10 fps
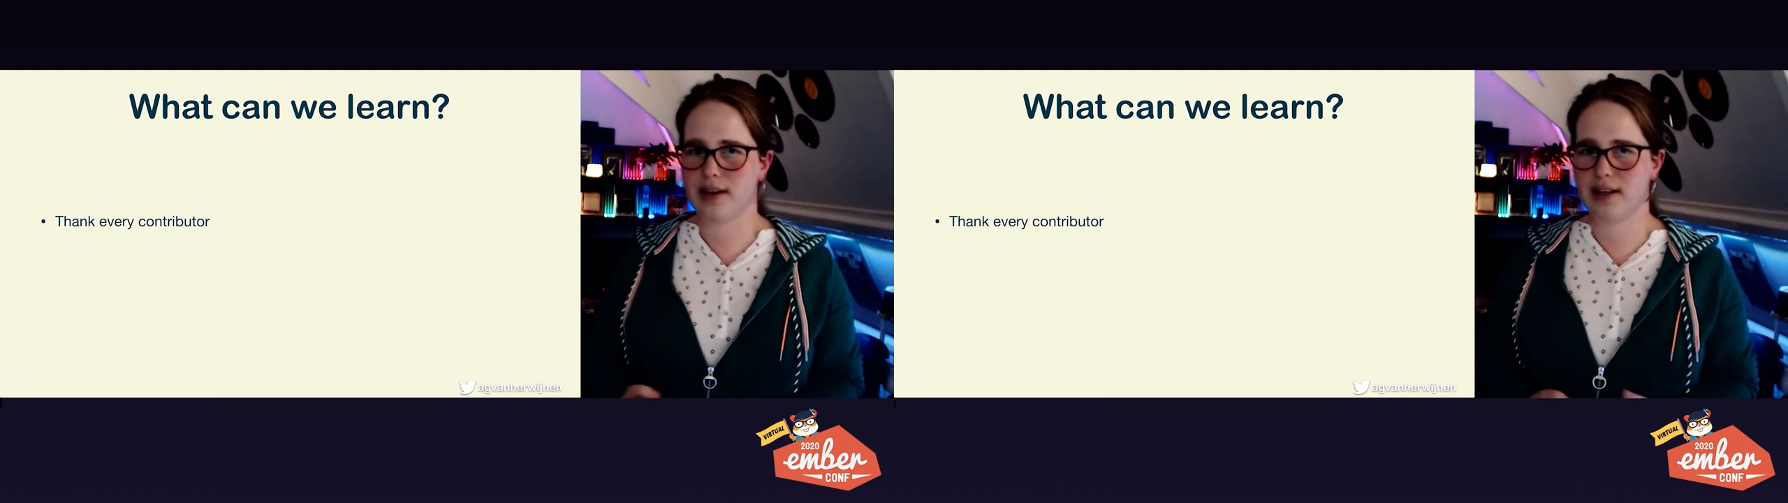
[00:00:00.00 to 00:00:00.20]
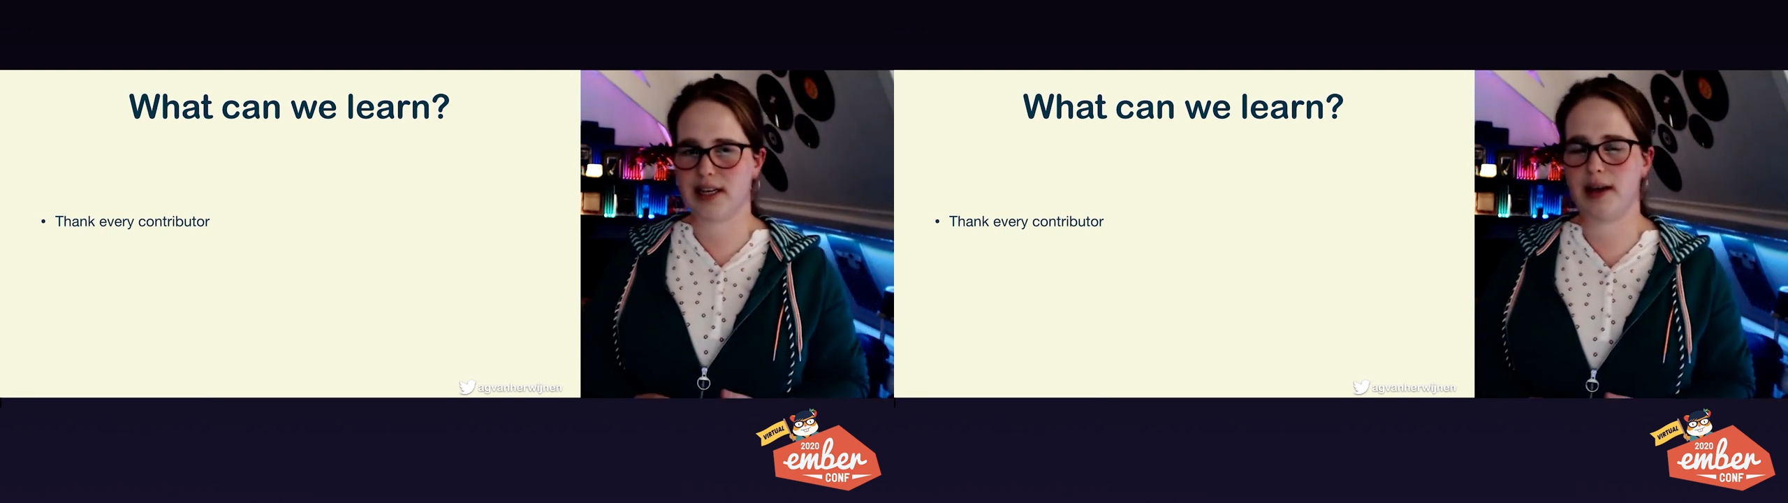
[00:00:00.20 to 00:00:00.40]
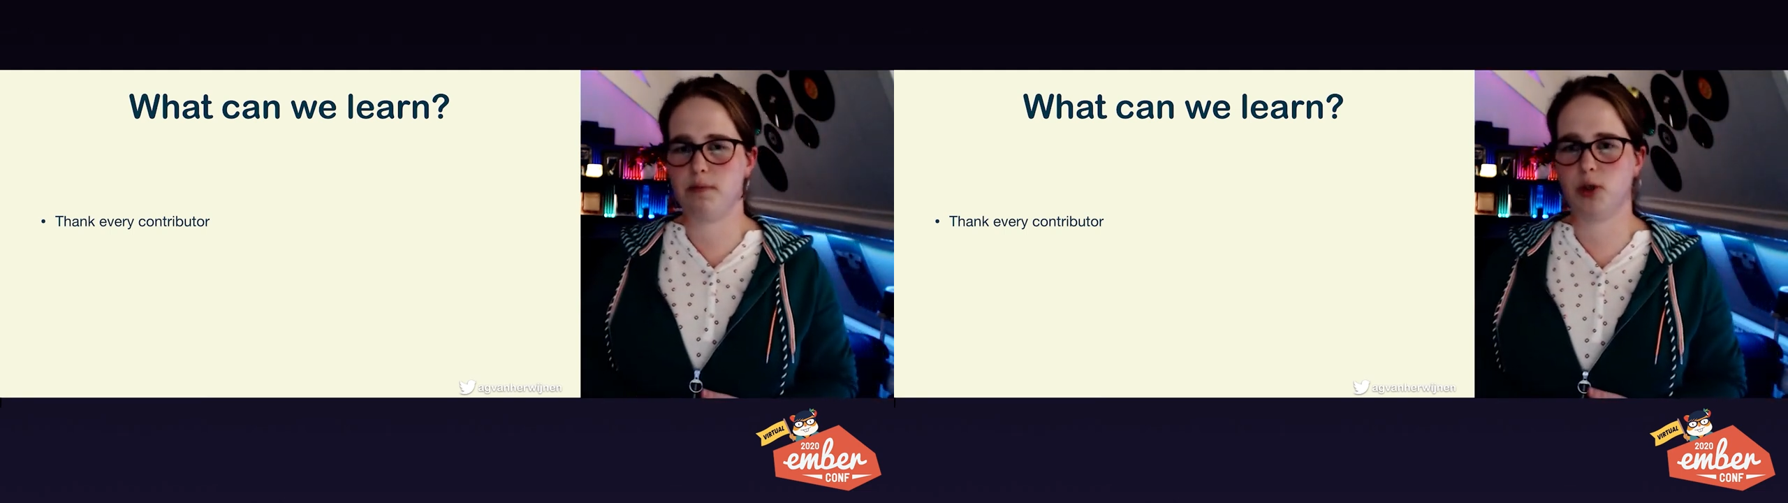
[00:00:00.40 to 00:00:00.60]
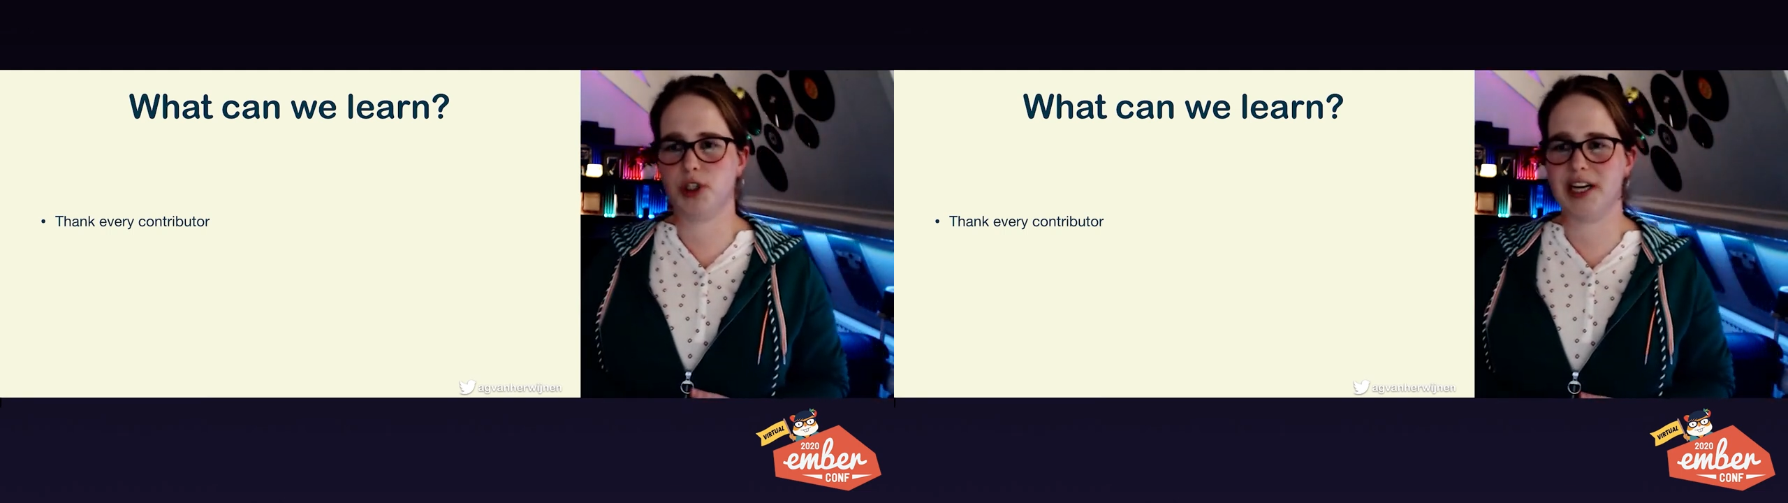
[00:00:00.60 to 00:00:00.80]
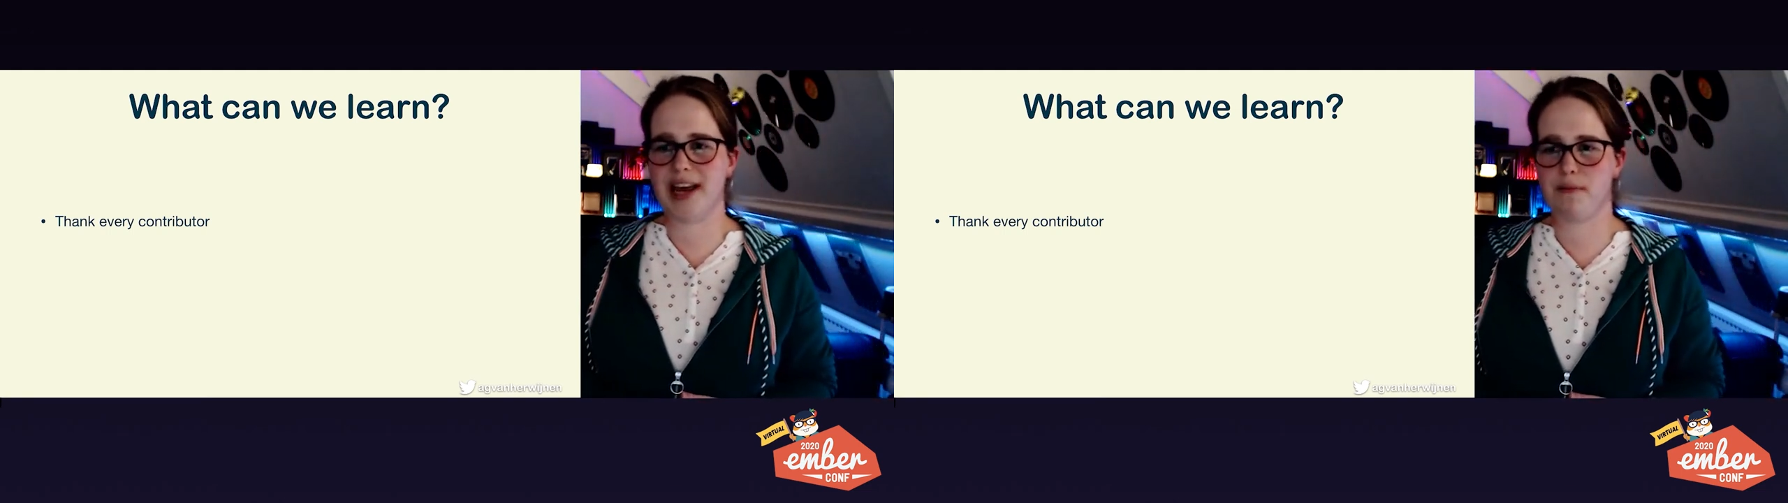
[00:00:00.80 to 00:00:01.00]
take more
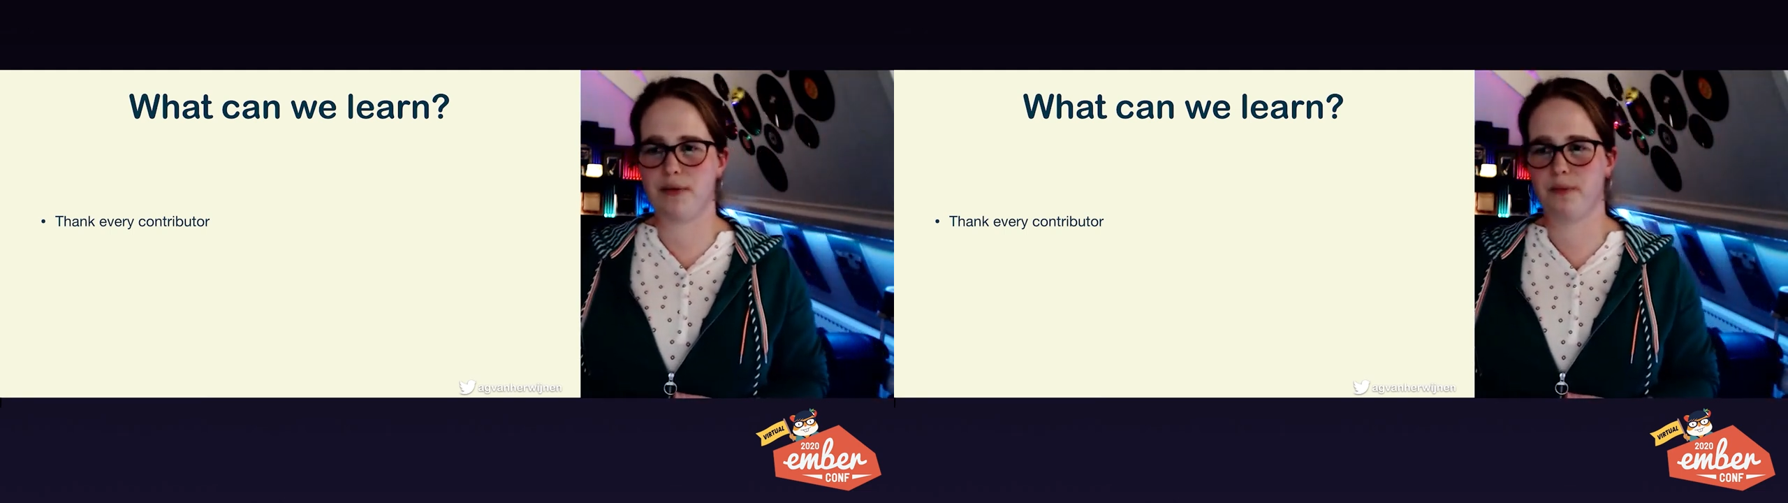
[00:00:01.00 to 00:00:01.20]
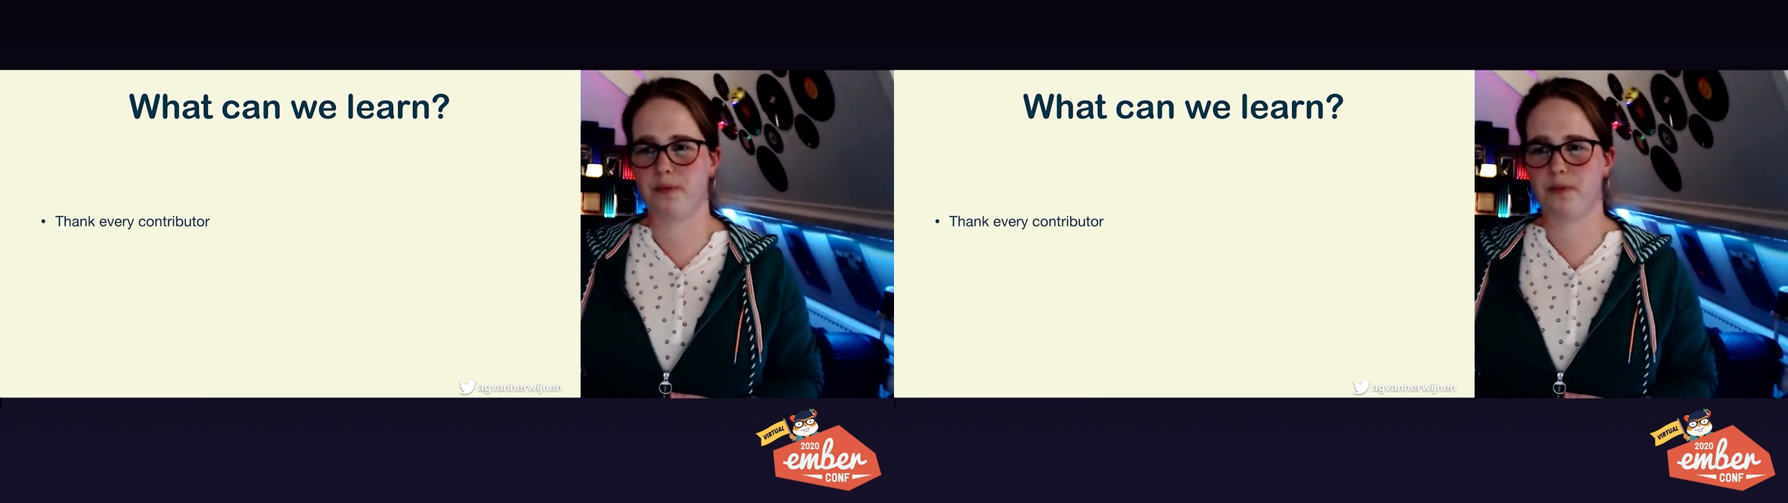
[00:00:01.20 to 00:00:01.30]
shape.